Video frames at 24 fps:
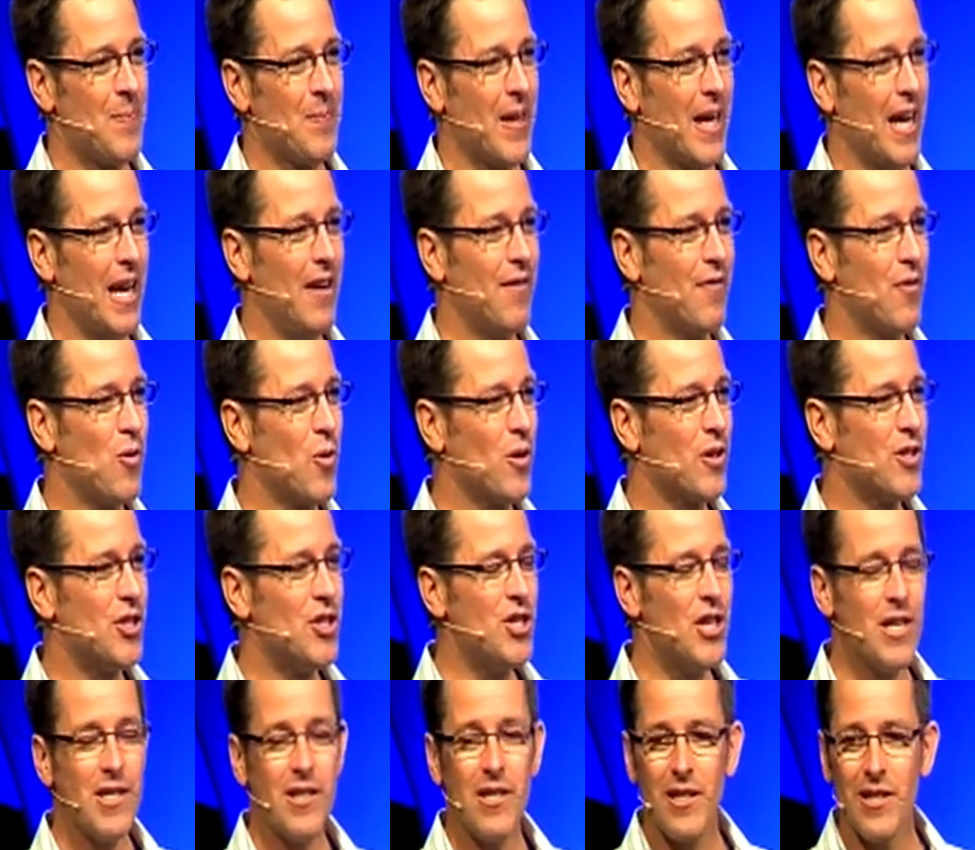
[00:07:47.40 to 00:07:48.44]
And of course,
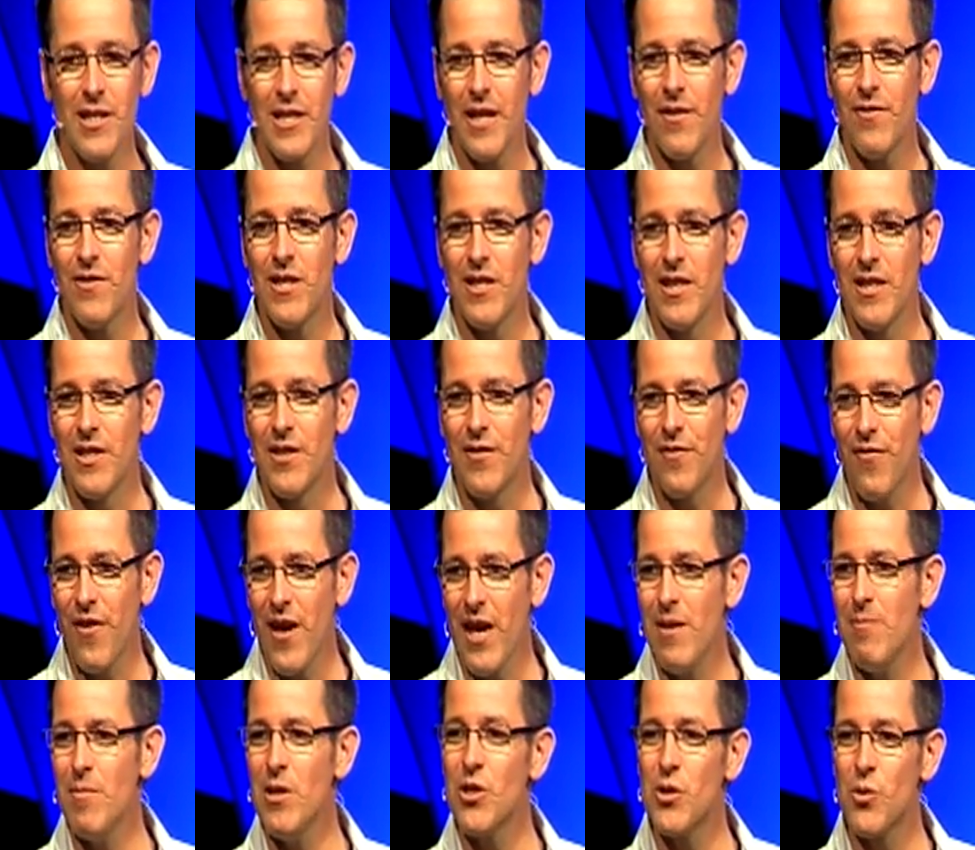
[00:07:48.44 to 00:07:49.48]
Jesus gives these
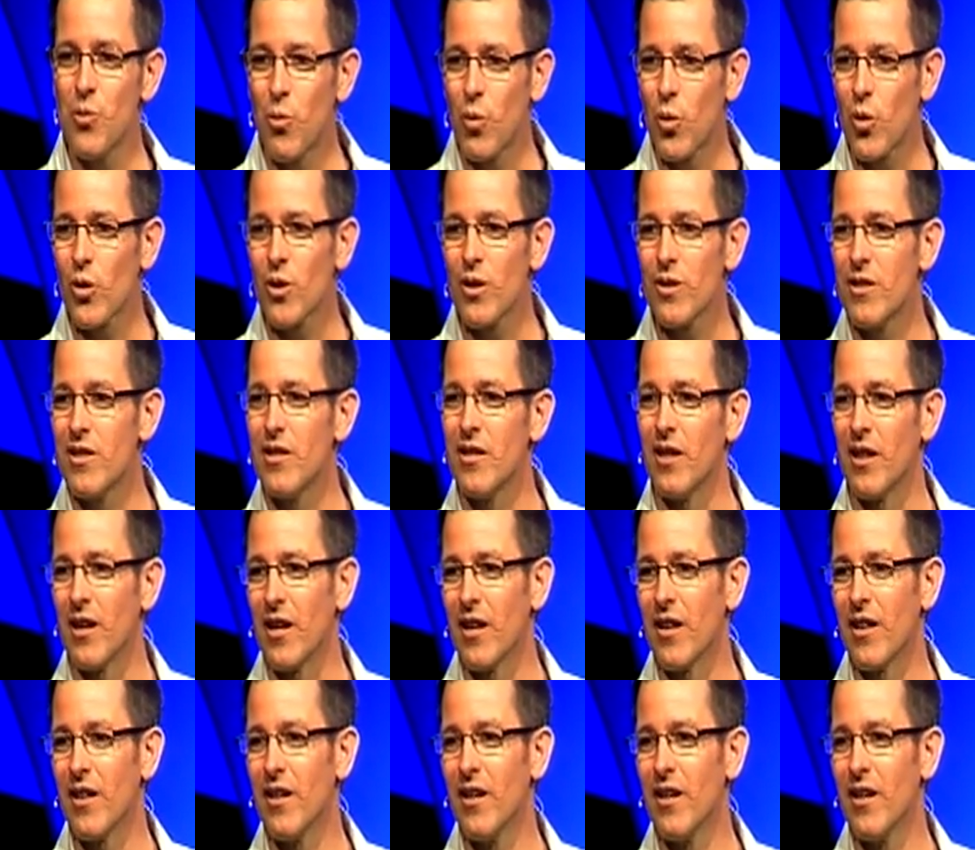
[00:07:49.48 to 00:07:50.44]
famous words here